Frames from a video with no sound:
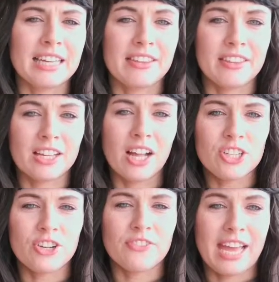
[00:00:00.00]
that the
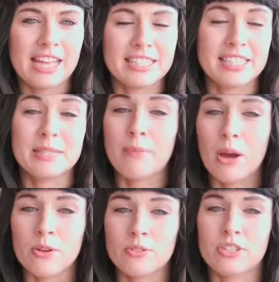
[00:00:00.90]
culture of the Ents is
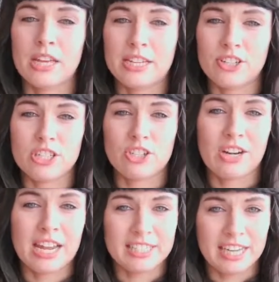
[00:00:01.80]
opposed to
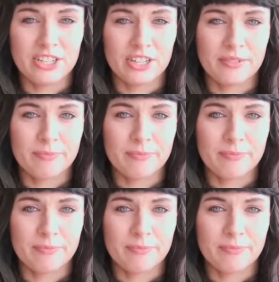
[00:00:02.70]
industrialization.